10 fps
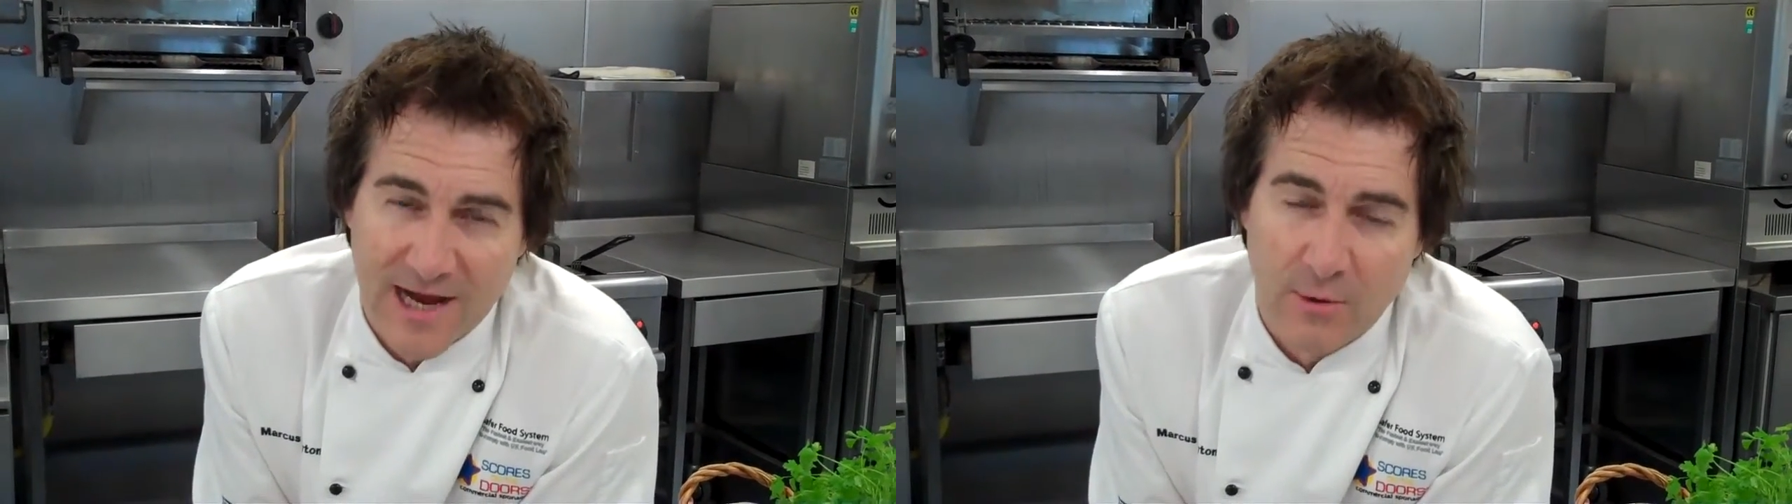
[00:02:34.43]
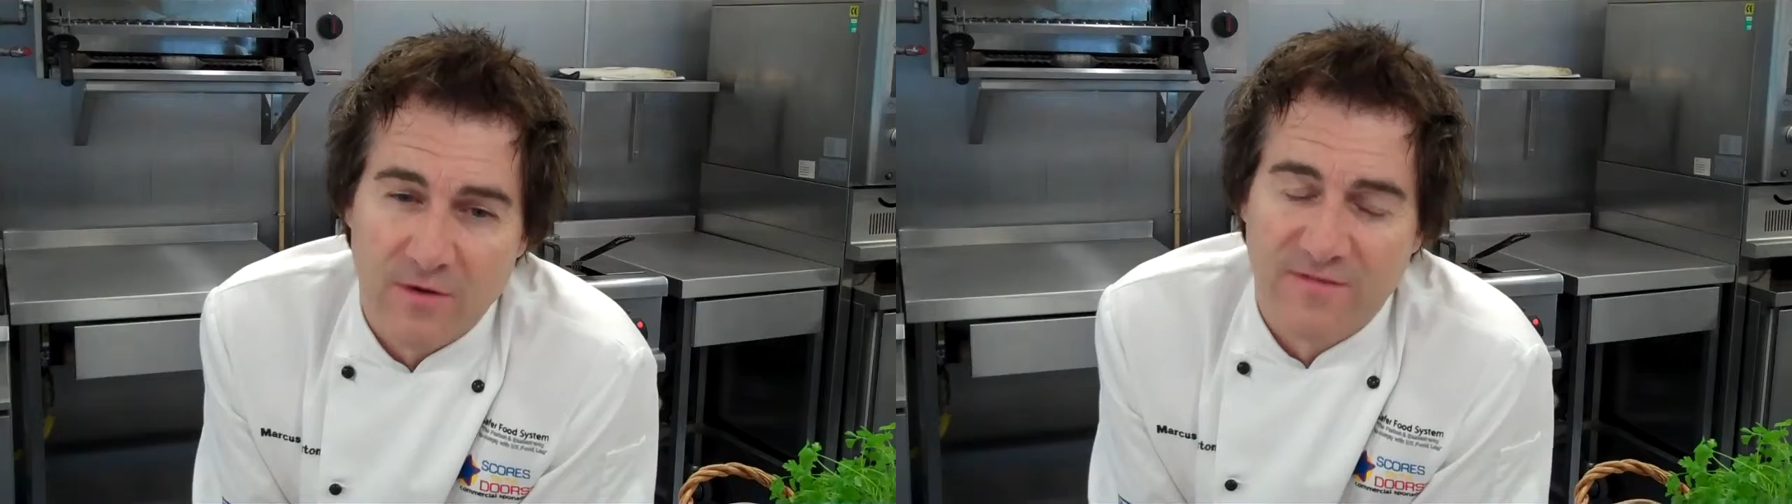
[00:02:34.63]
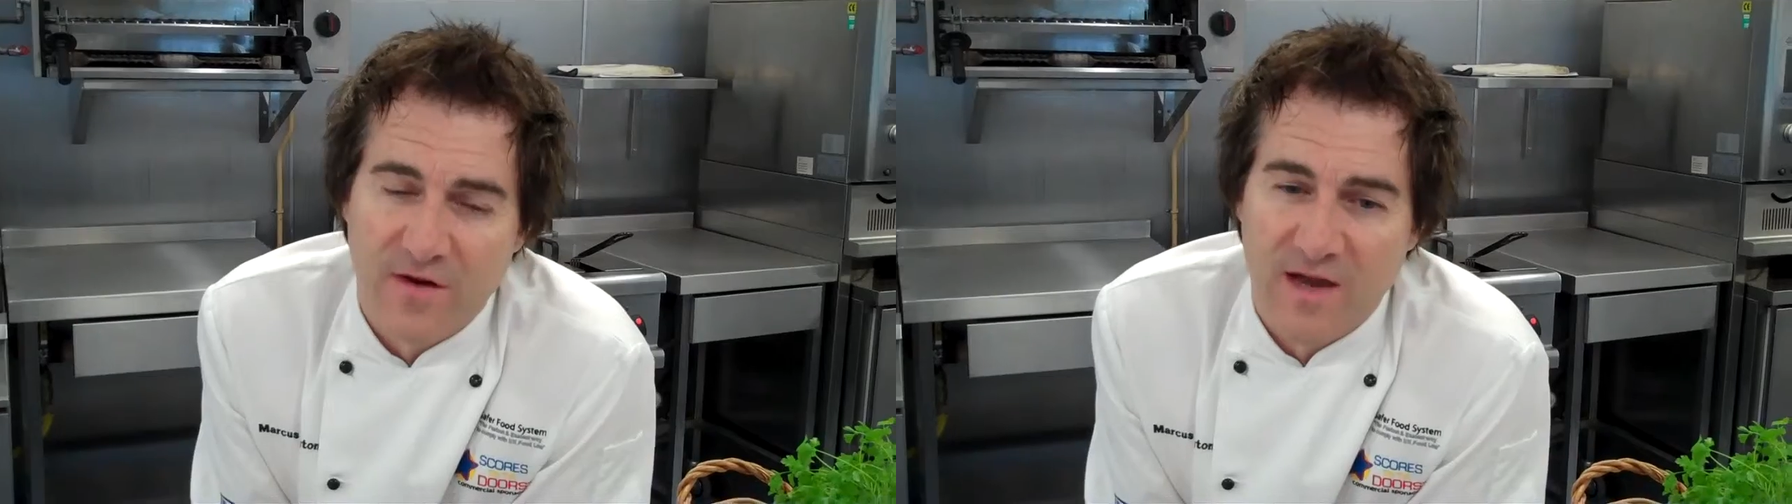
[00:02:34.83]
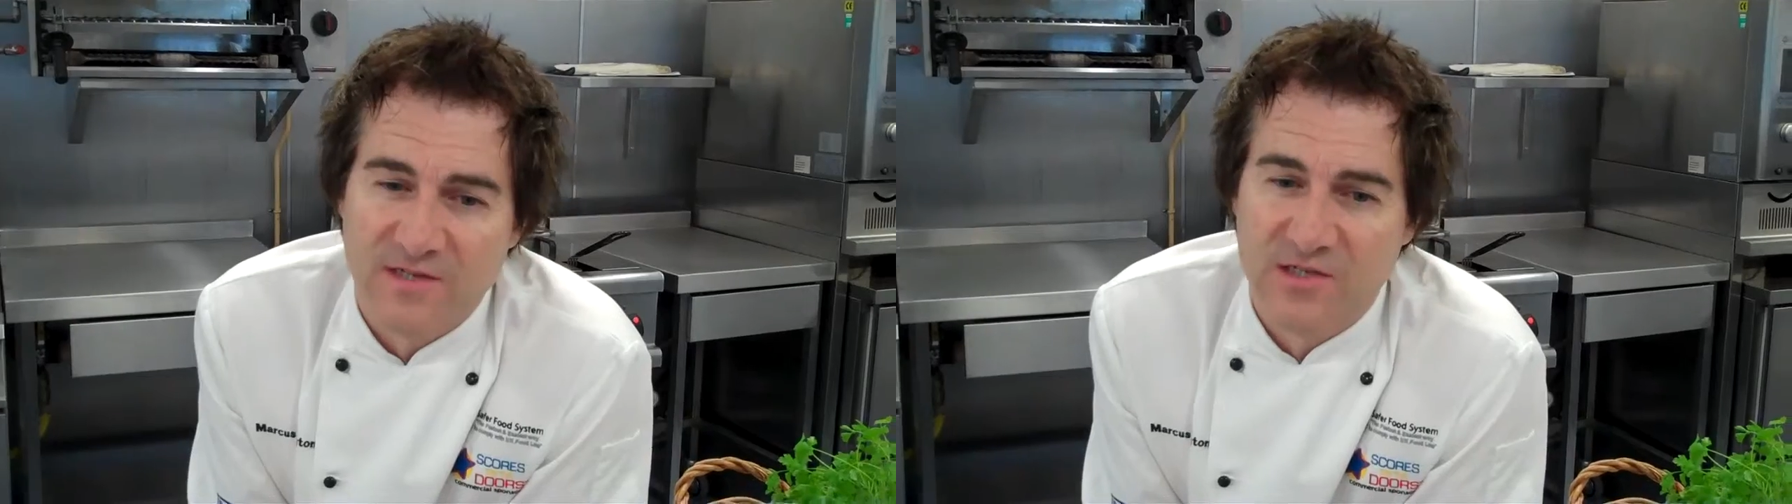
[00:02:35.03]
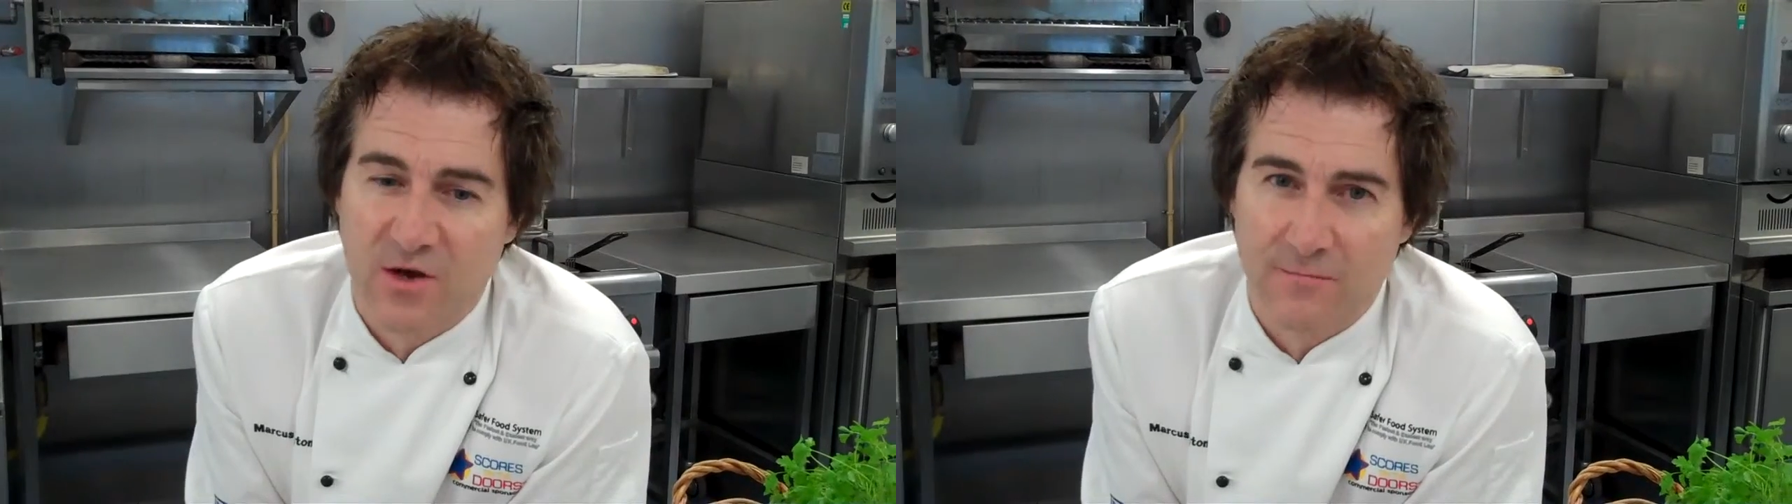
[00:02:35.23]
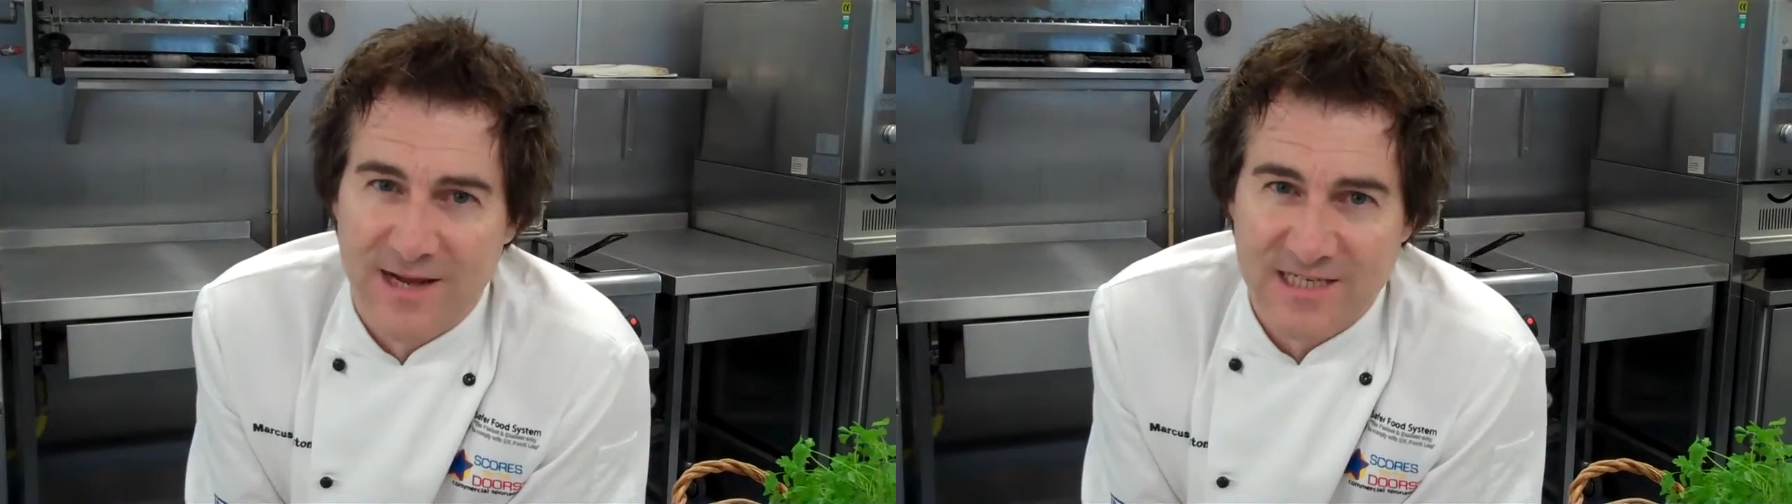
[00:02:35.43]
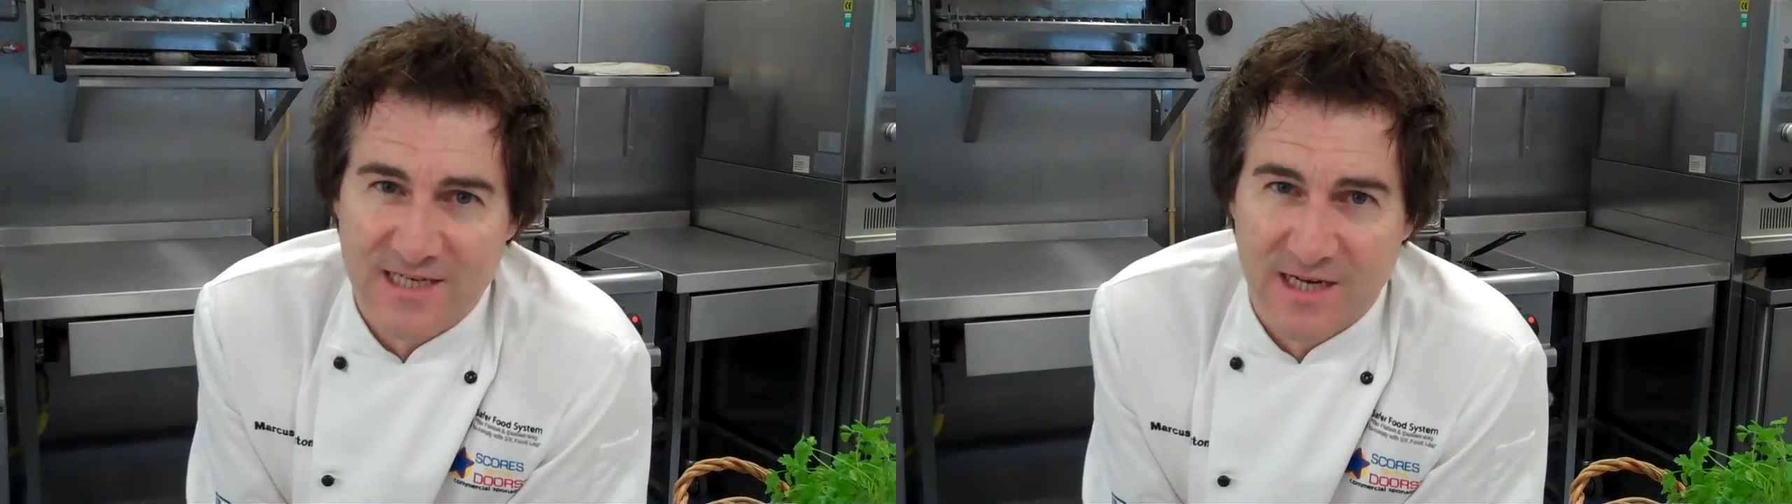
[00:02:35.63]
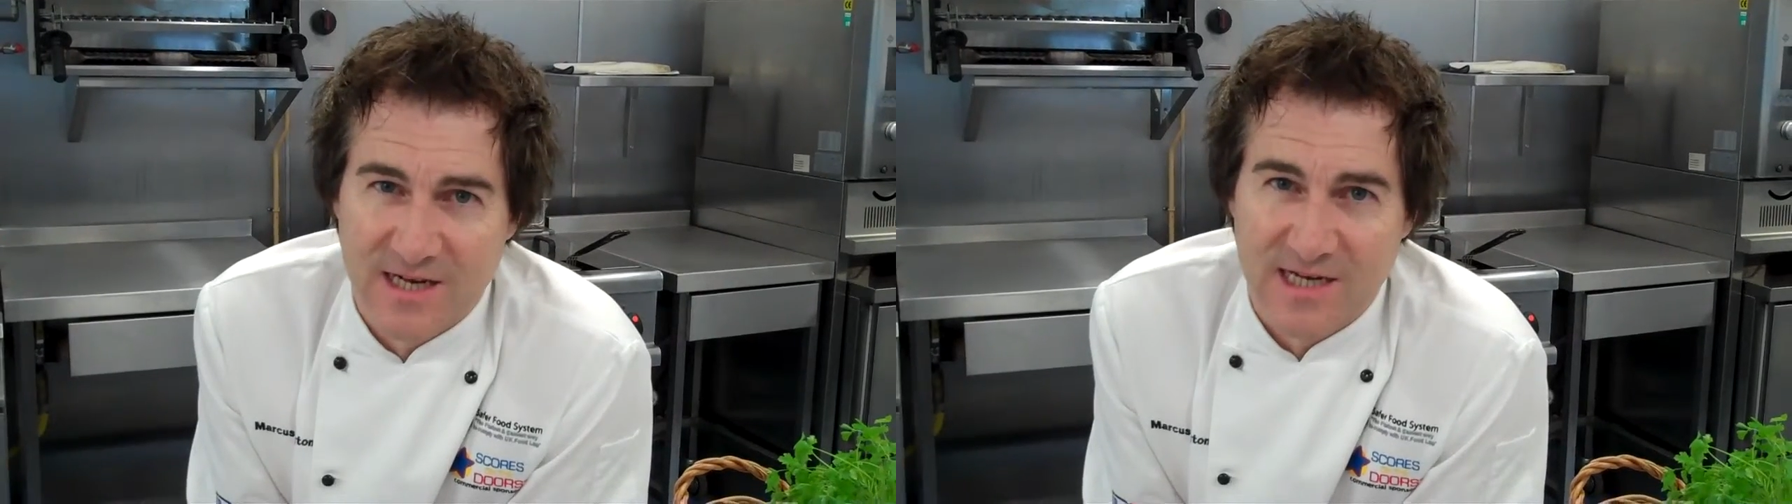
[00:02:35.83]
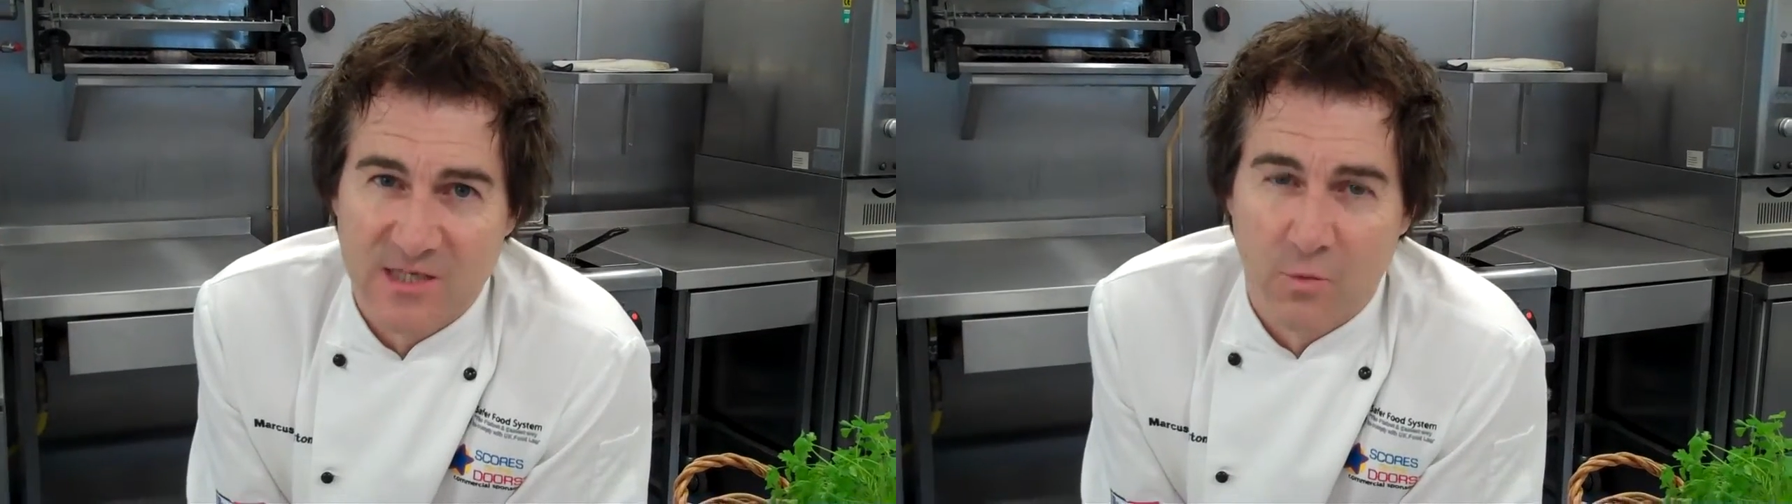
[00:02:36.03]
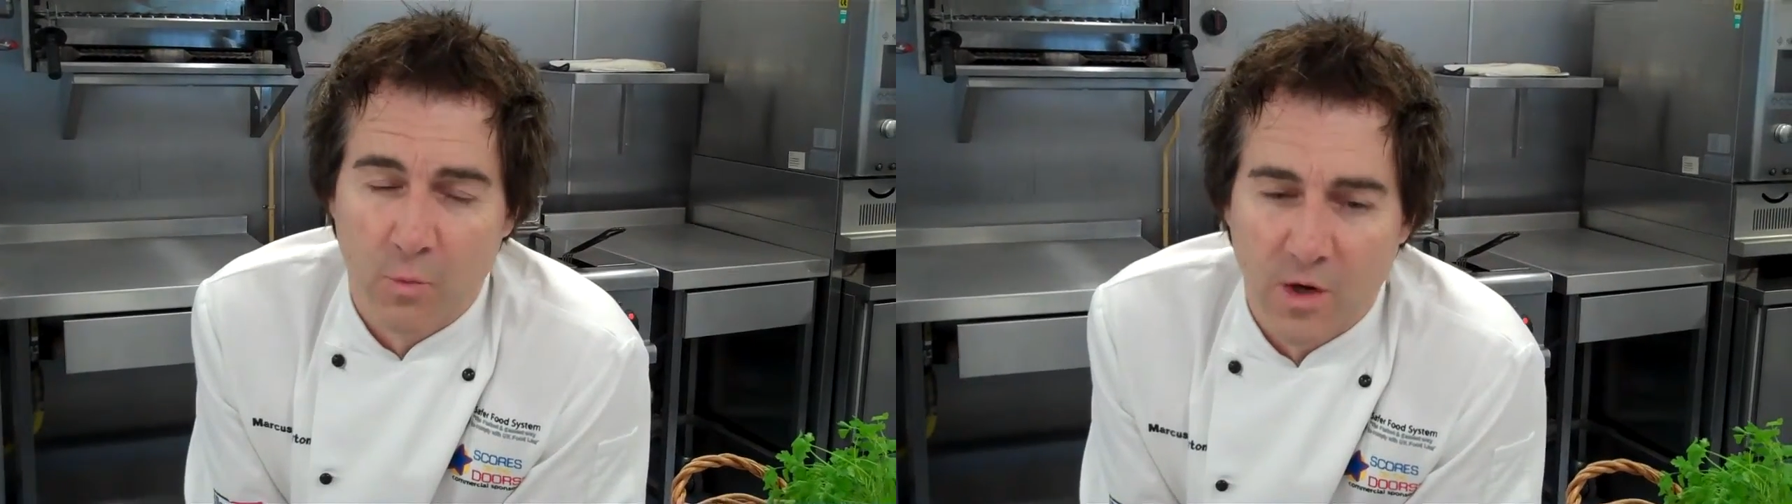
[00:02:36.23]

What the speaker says: our 5-star masterclass,